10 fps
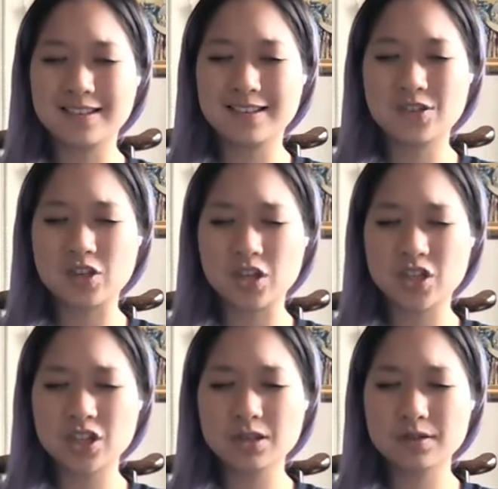
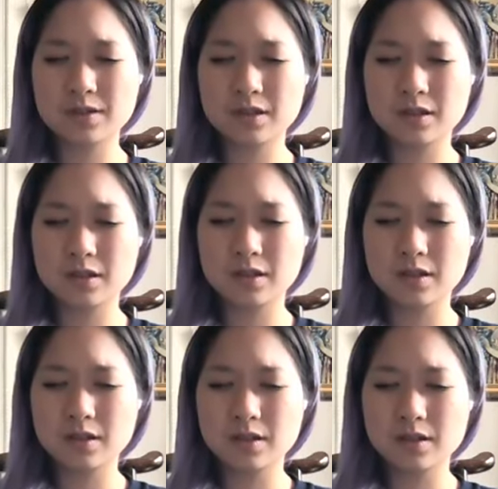structure,
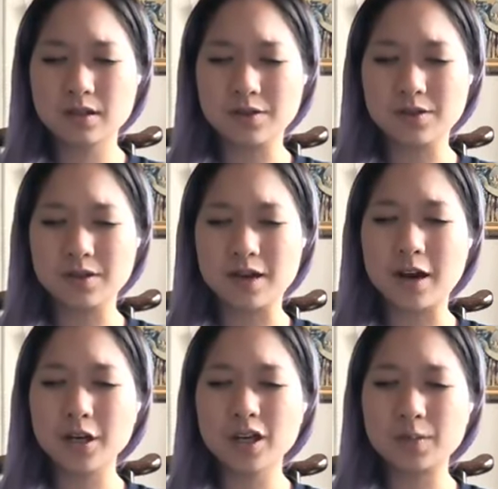so the
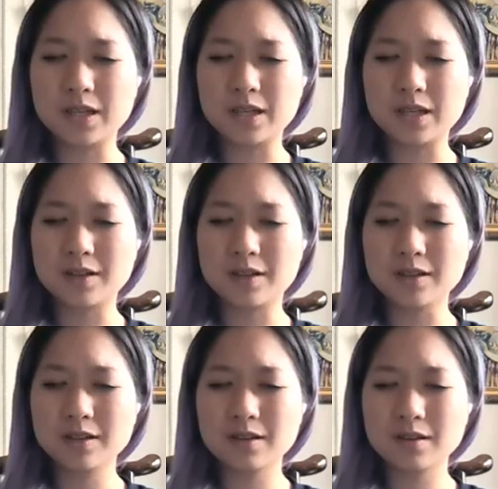heartbeat of the
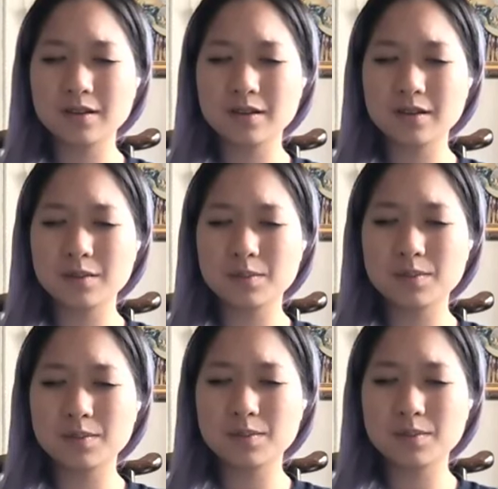earth
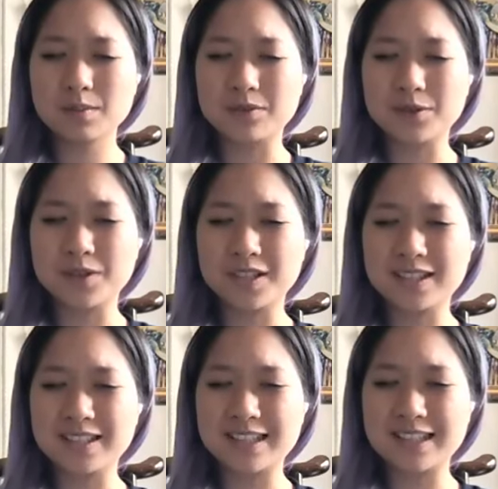
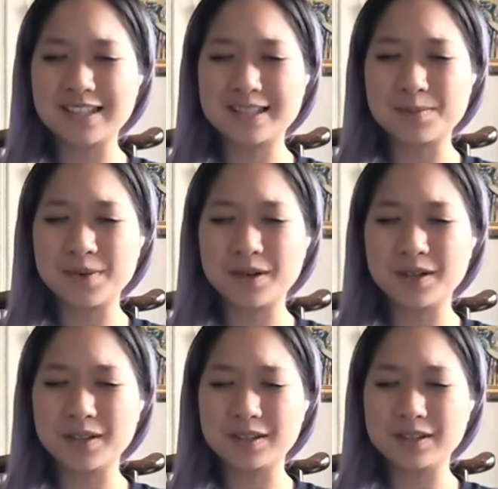metaphorically,
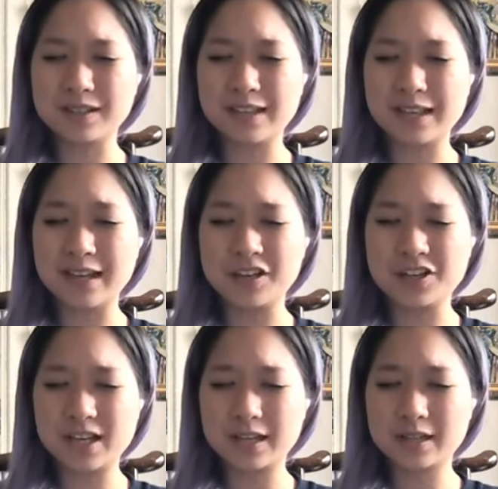symbolically, and
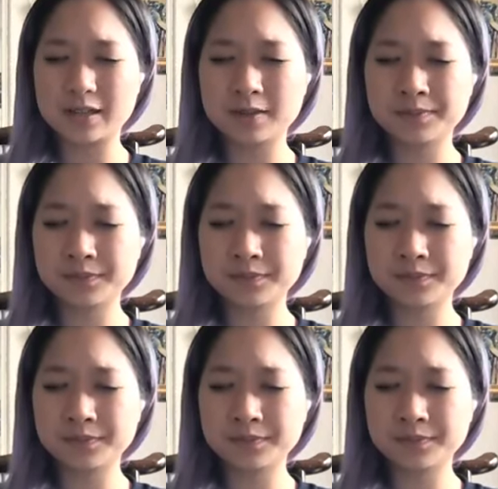energetically.